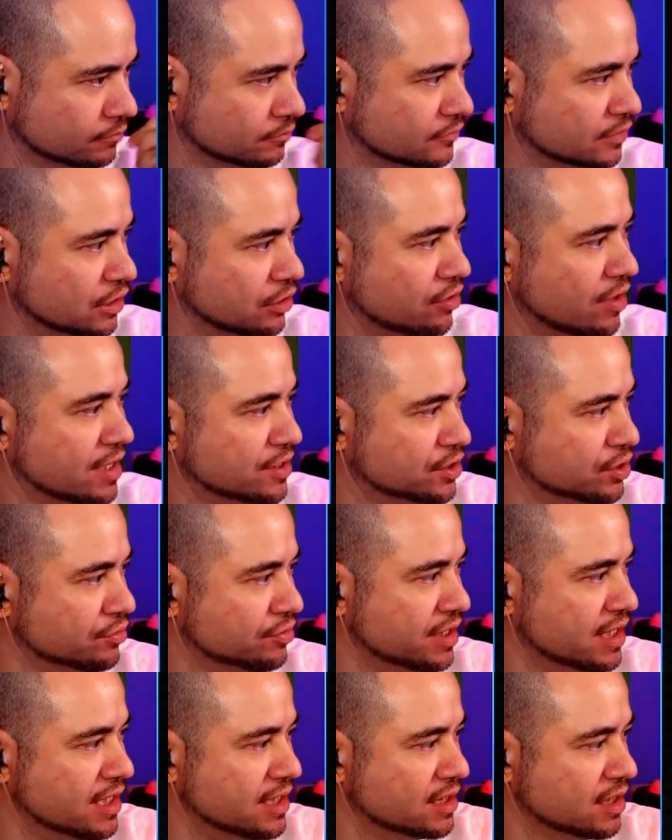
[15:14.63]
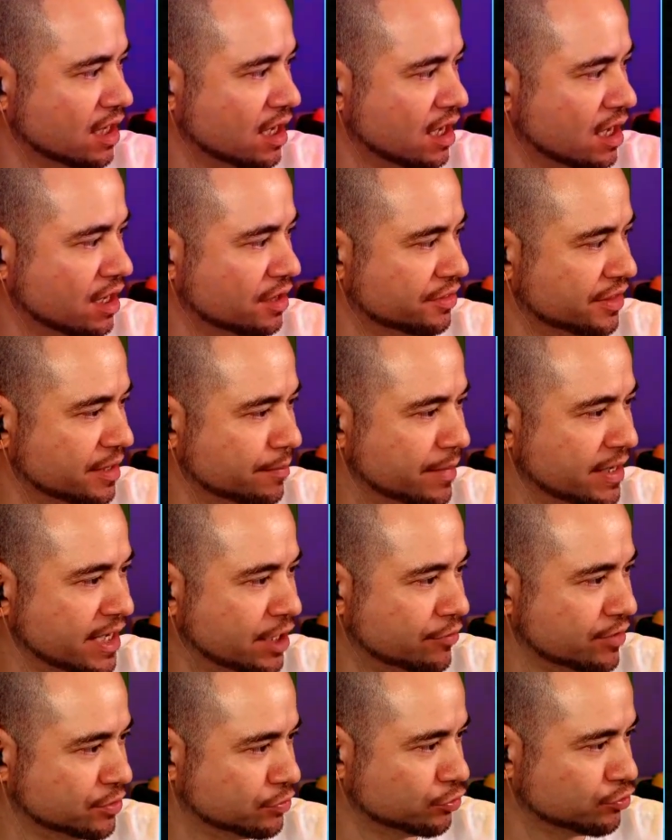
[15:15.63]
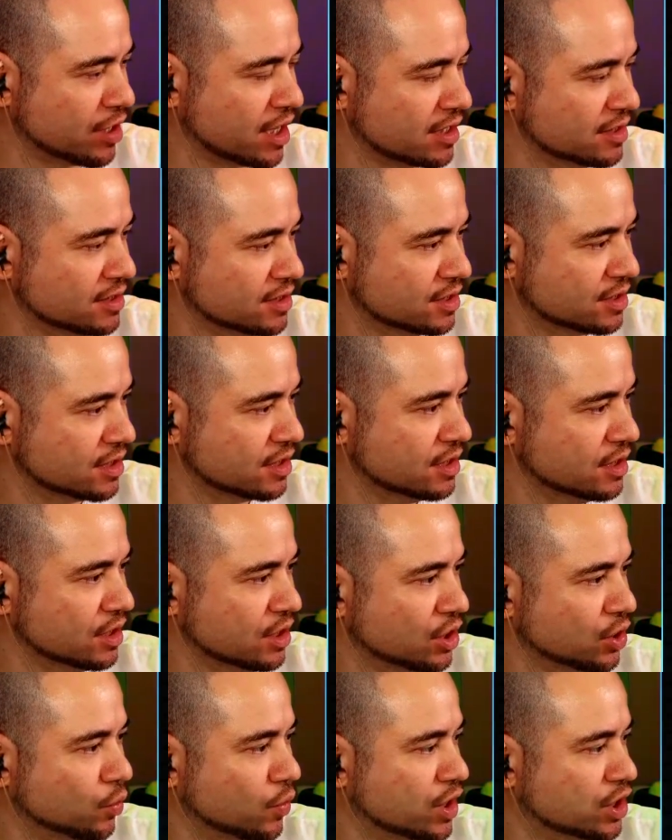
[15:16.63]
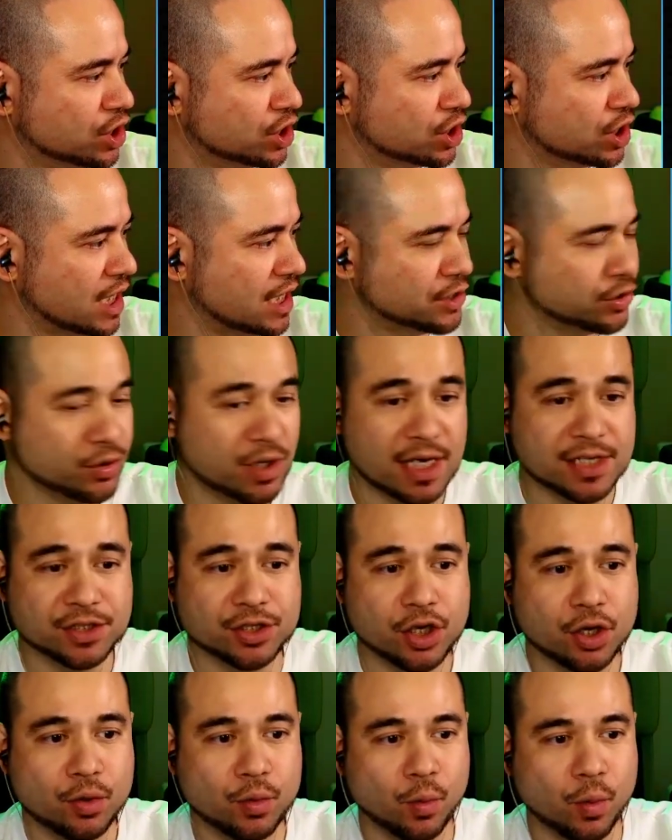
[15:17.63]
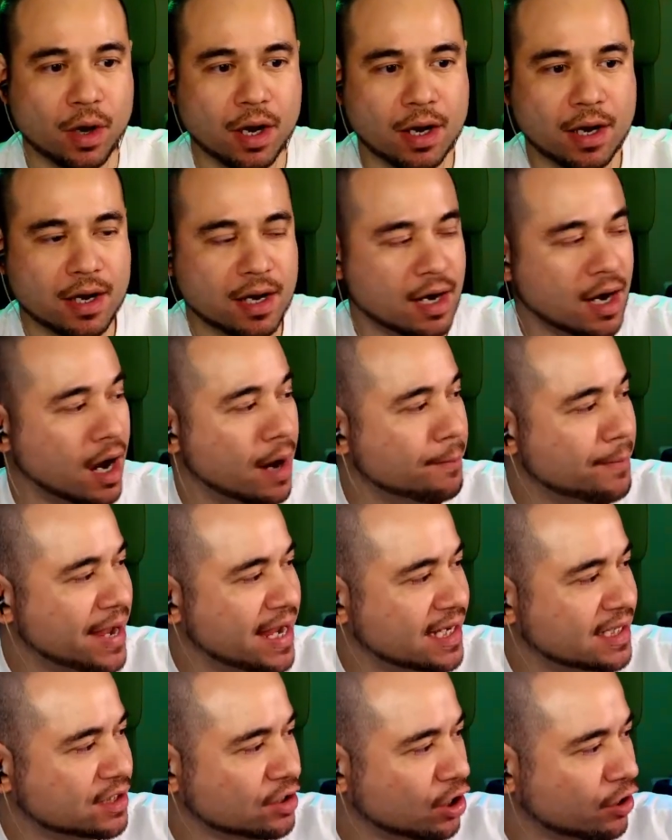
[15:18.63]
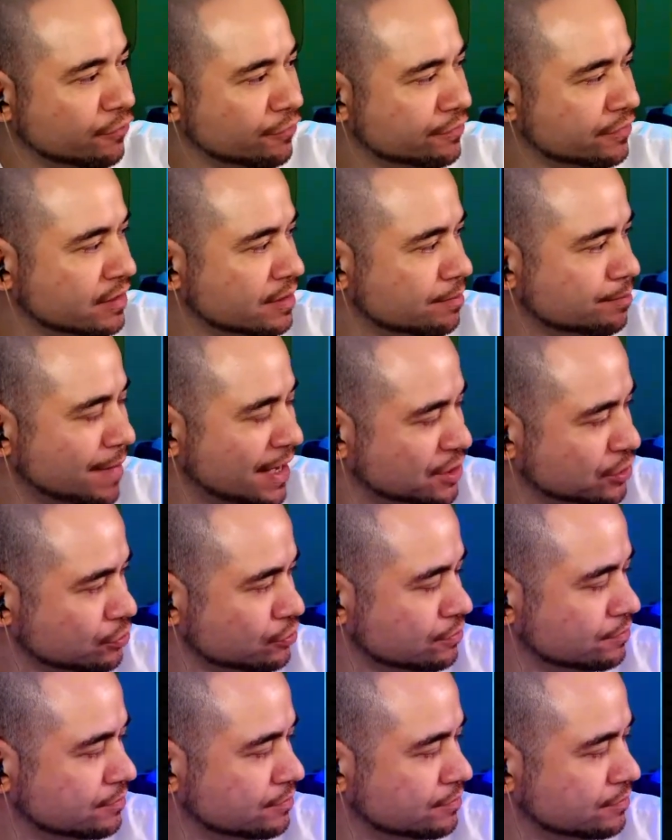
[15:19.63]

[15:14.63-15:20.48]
Alright, so these are the mini crystal dragons, which, as you guys know, are made of metal.